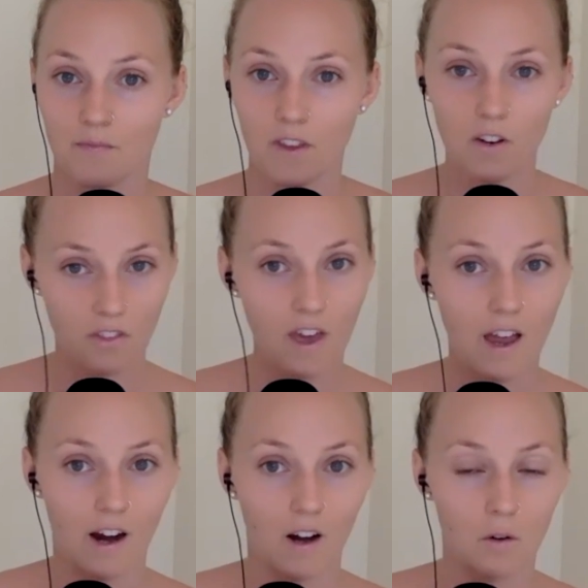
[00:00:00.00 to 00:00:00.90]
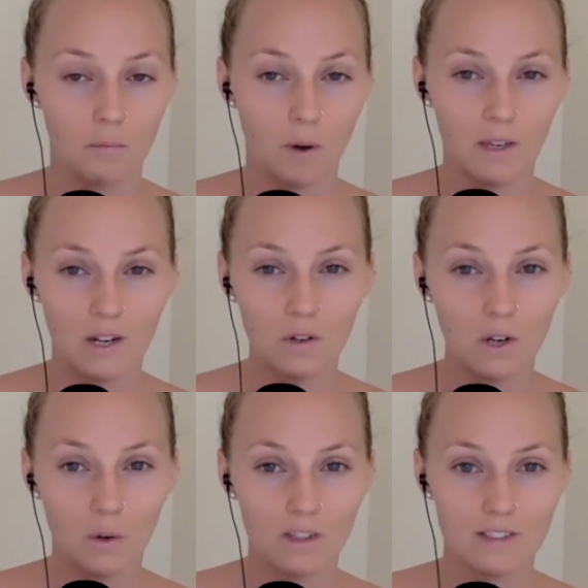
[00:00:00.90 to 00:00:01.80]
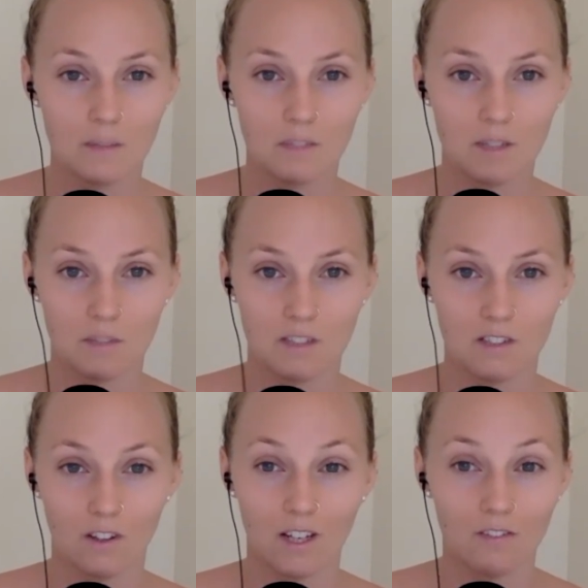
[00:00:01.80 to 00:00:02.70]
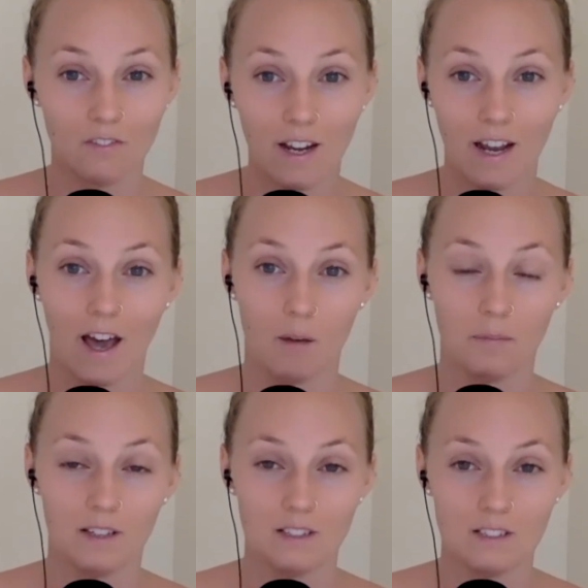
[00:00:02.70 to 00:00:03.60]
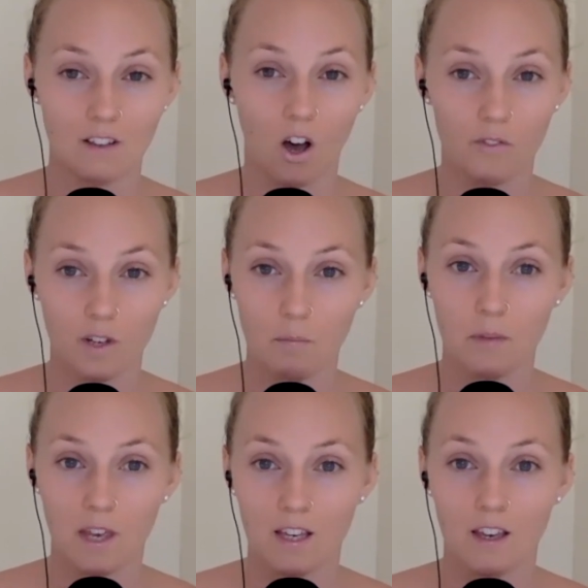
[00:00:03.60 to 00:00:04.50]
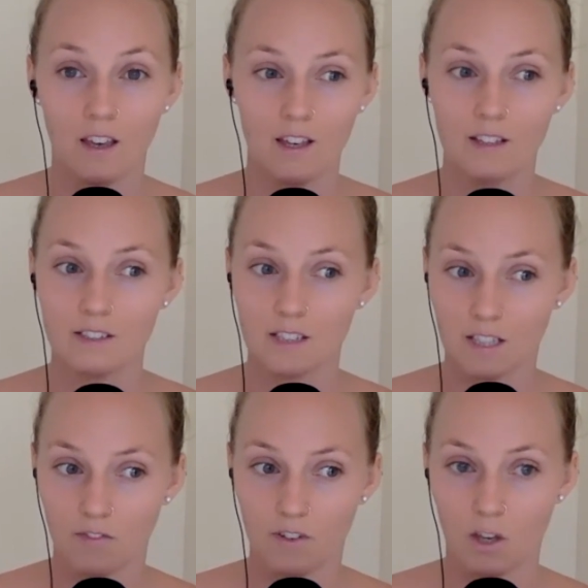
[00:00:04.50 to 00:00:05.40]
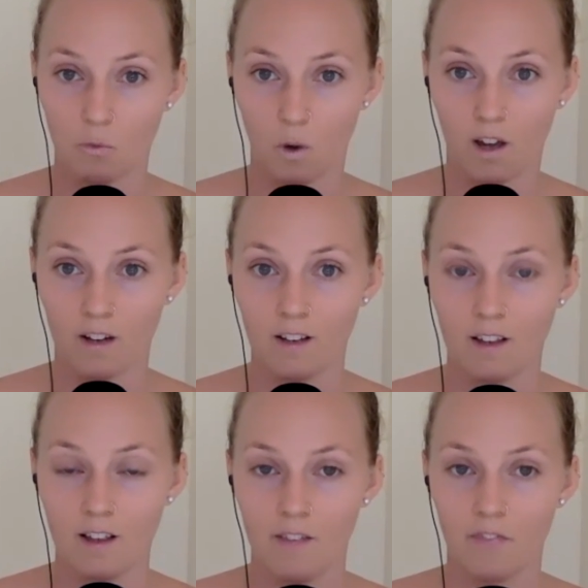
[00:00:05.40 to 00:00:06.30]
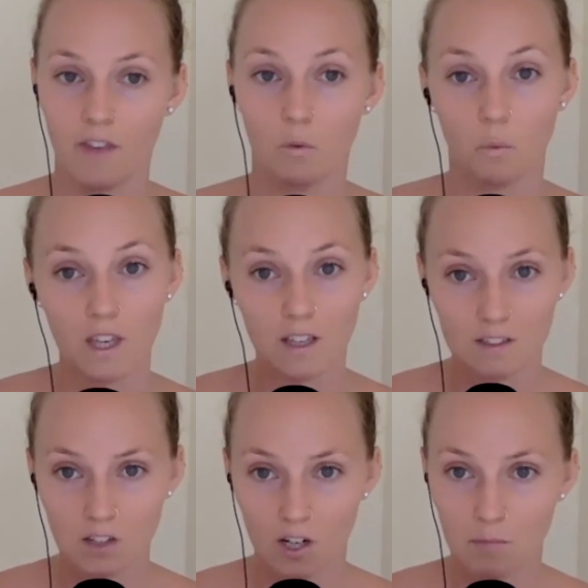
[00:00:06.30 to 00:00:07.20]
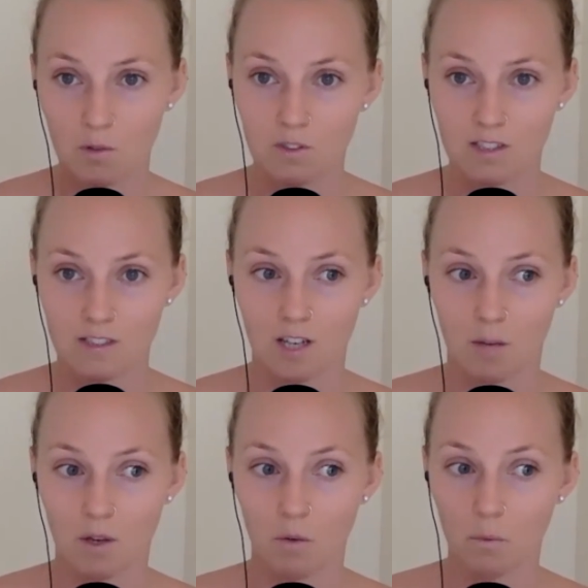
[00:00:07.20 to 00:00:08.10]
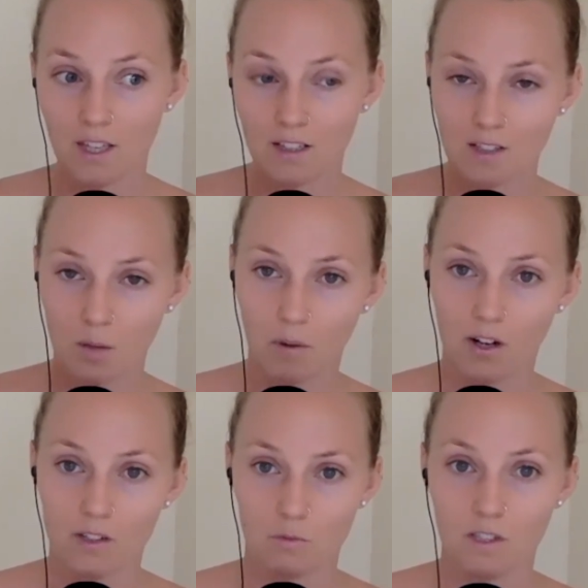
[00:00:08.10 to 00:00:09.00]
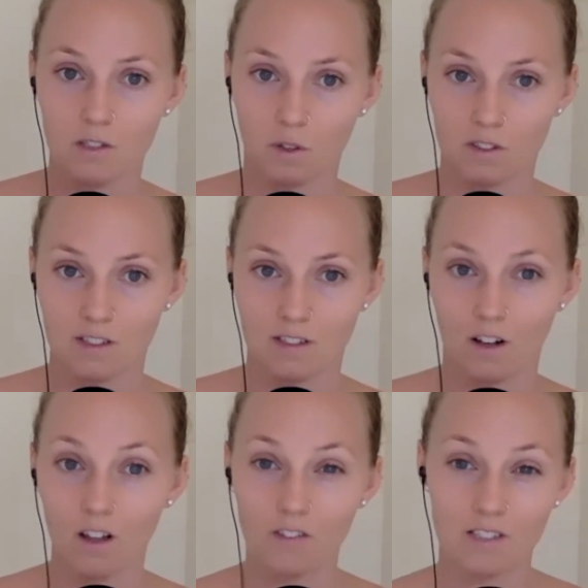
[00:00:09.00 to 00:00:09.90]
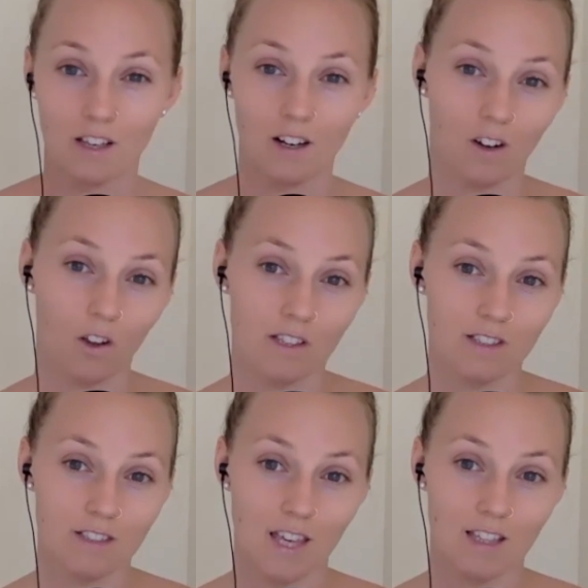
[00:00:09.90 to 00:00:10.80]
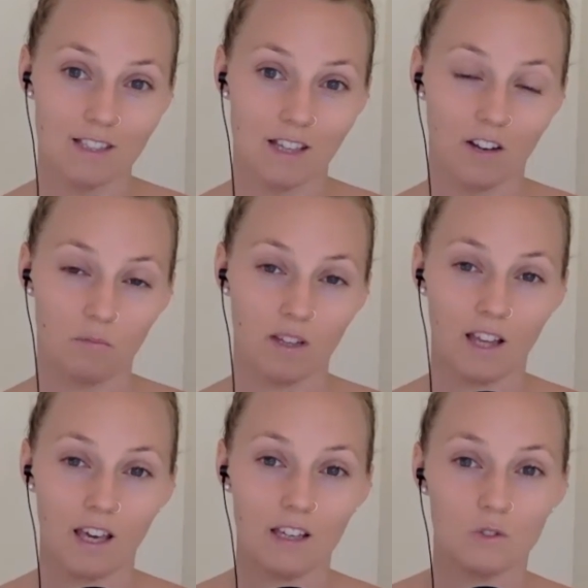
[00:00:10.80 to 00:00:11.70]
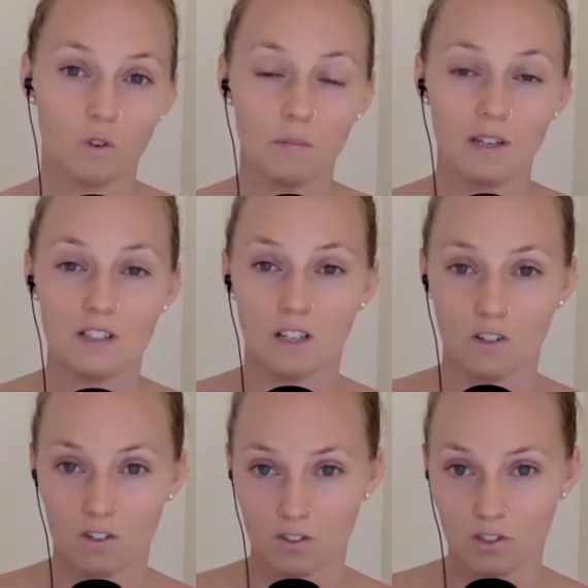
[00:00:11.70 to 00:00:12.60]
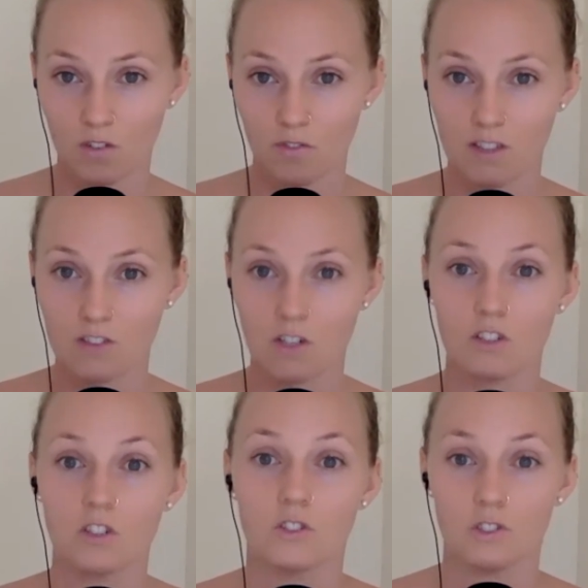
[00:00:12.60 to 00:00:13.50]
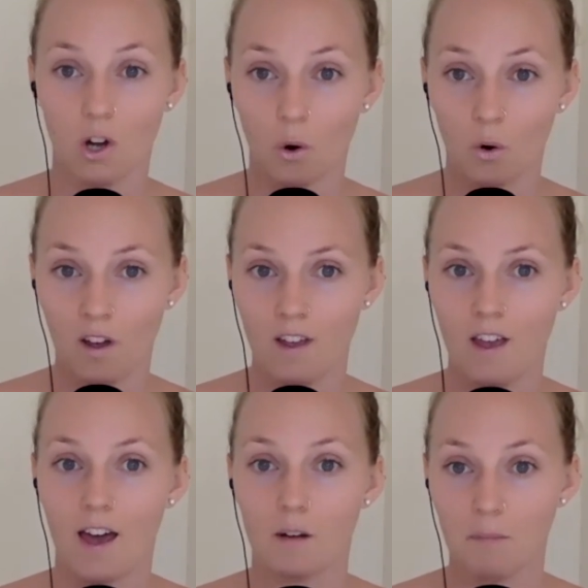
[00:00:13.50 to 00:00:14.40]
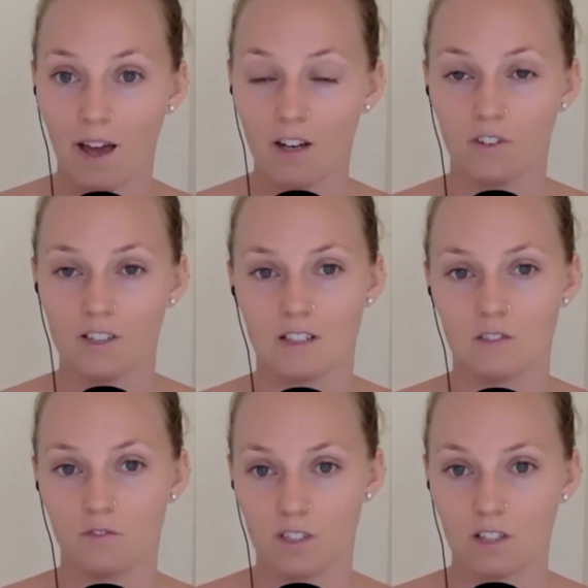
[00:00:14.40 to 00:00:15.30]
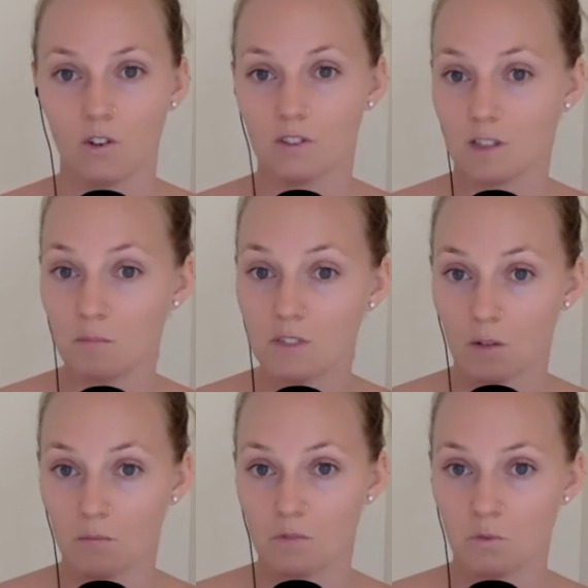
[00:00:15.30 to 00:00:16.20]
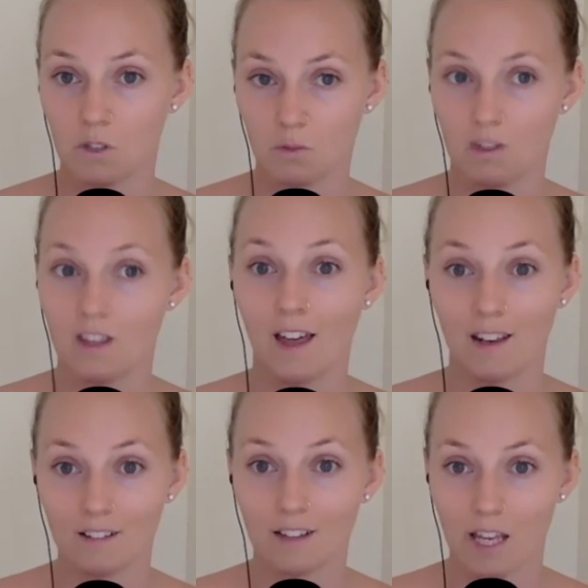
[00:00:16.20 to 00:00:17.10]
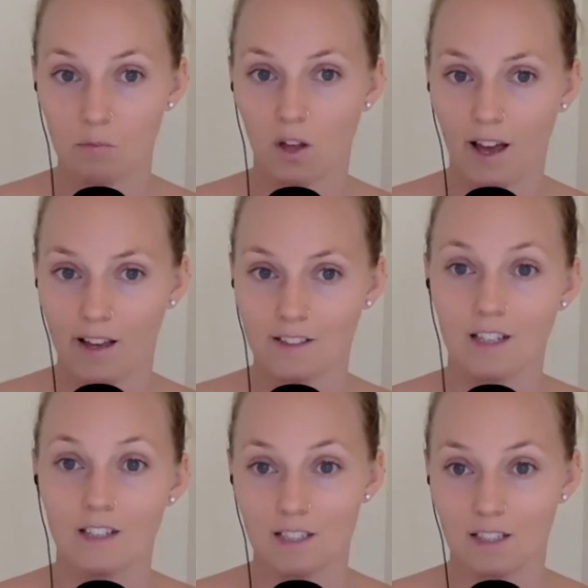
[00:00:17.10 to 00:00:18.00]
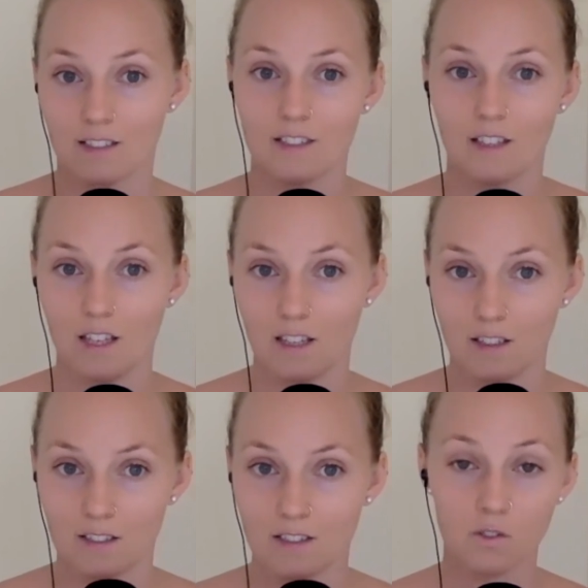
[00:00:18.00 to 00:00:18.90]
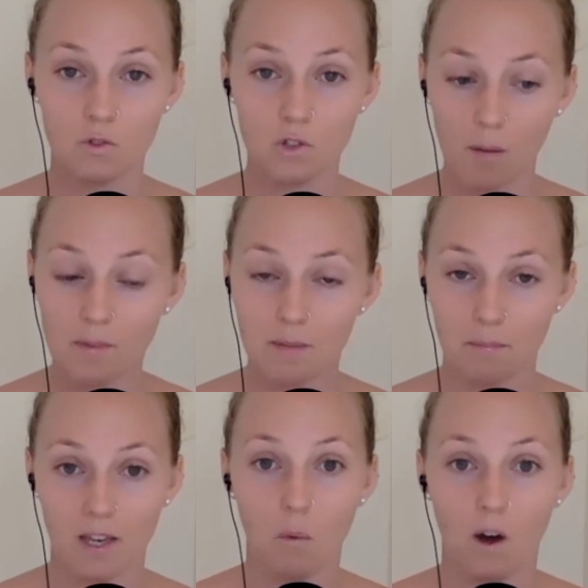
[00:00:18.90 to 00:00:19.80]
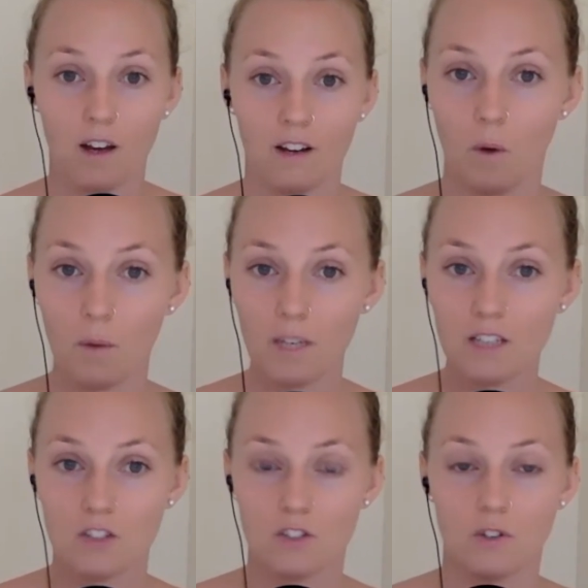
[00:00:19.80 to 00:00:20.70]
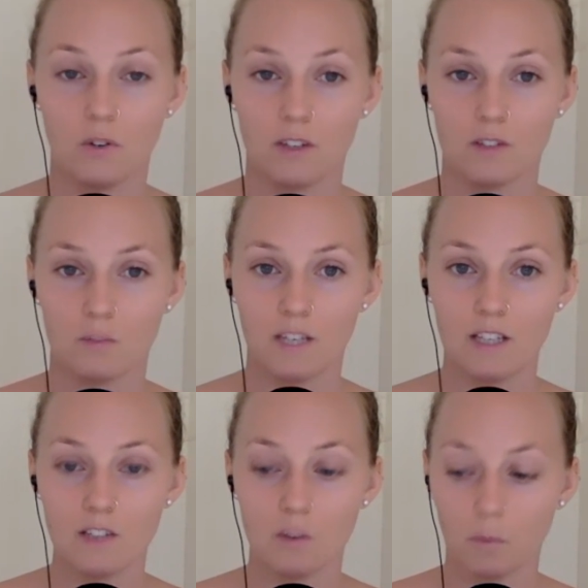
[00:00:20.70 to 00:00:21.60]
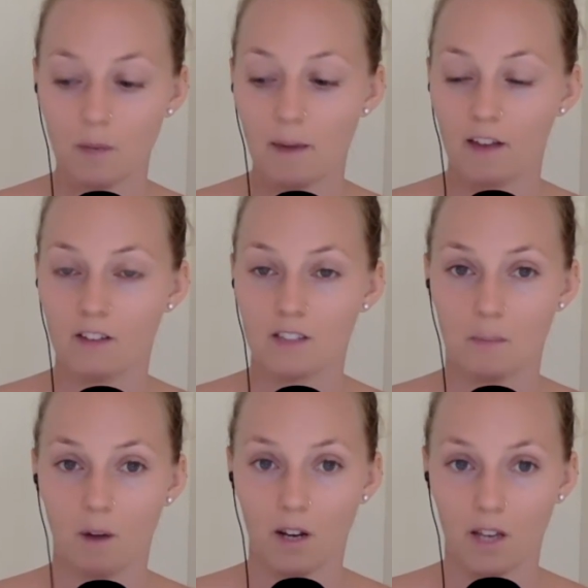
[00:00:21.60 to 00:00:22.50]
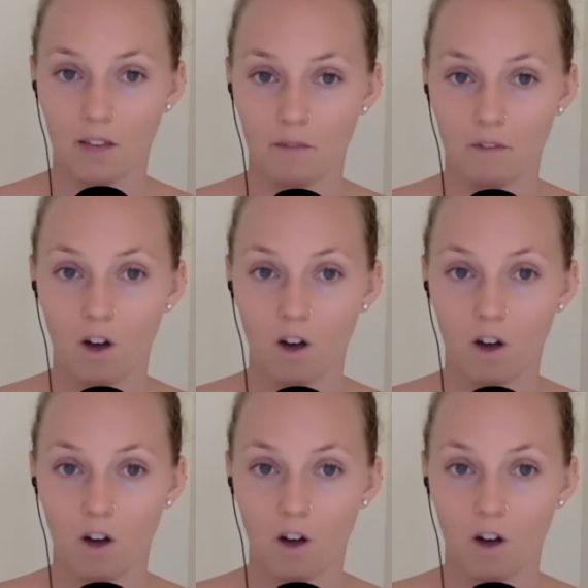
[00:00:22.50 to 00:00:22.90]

They're there, but we don't notice symptoms until an event happens, often a big, significant one that weakens our immune system, that weakens our body's resources. And all of a sudden, all these things that have been laying dormant under the surface start to show and manifest as physical symptoms, which we then label as a dis-ease. So trauma is a big one. What we need to do is we need to rebalance the body.